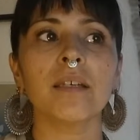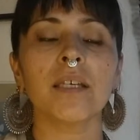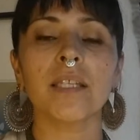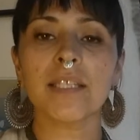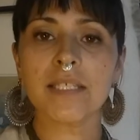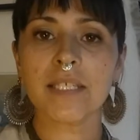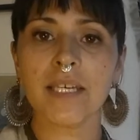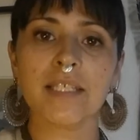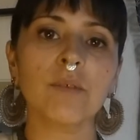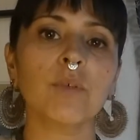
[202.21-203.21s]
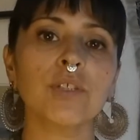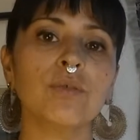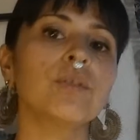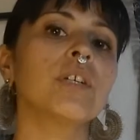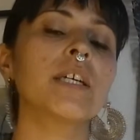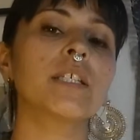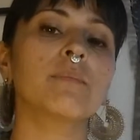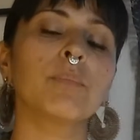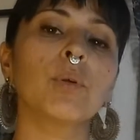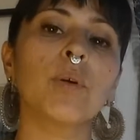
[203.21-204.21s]
in this case, I want you to
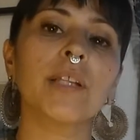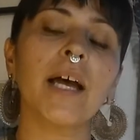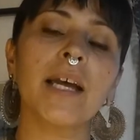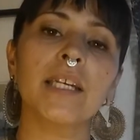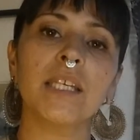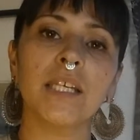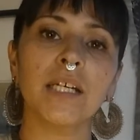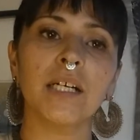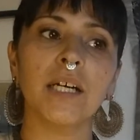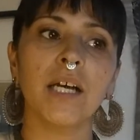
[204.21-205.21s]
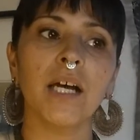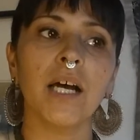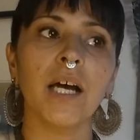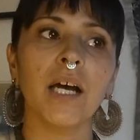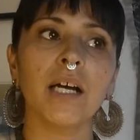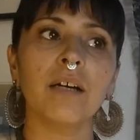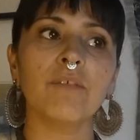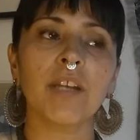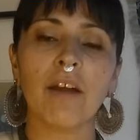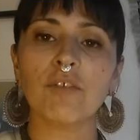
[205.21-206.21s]
explore the idea
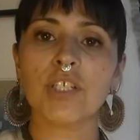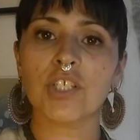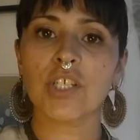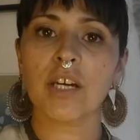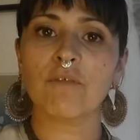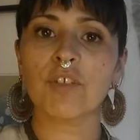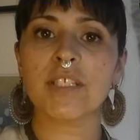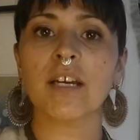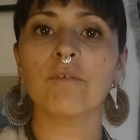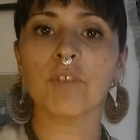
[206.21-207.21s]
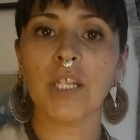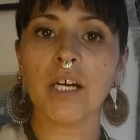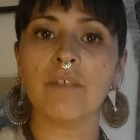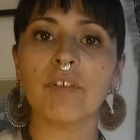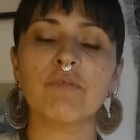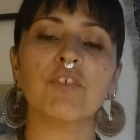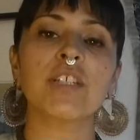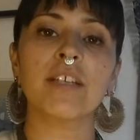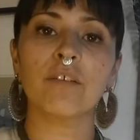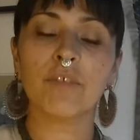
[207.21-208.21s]
of an aphrodisiac for self-love and for
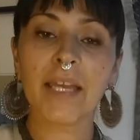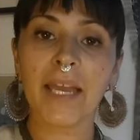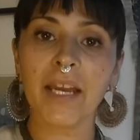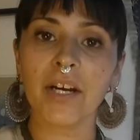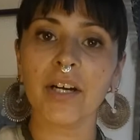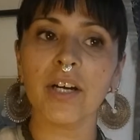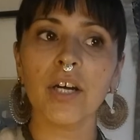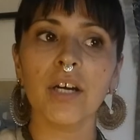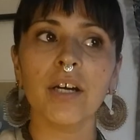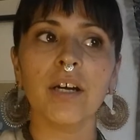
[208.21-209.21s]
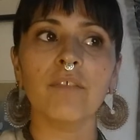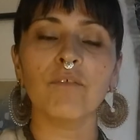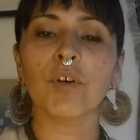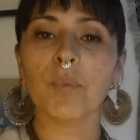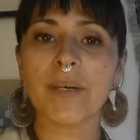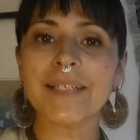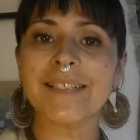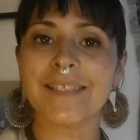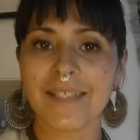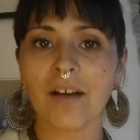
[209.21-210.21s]
self-care, for
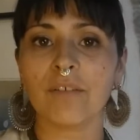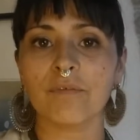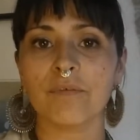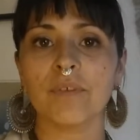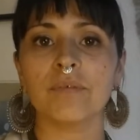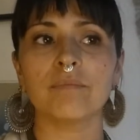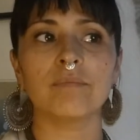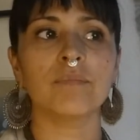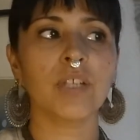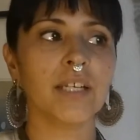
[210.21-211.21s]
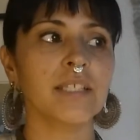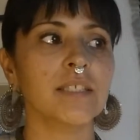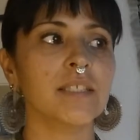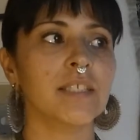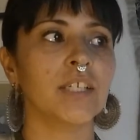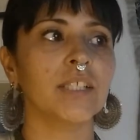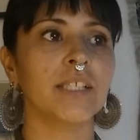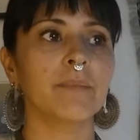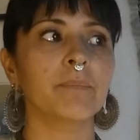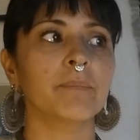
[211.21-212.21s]
oneself, not
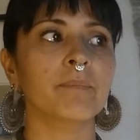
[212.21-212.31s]
necessarily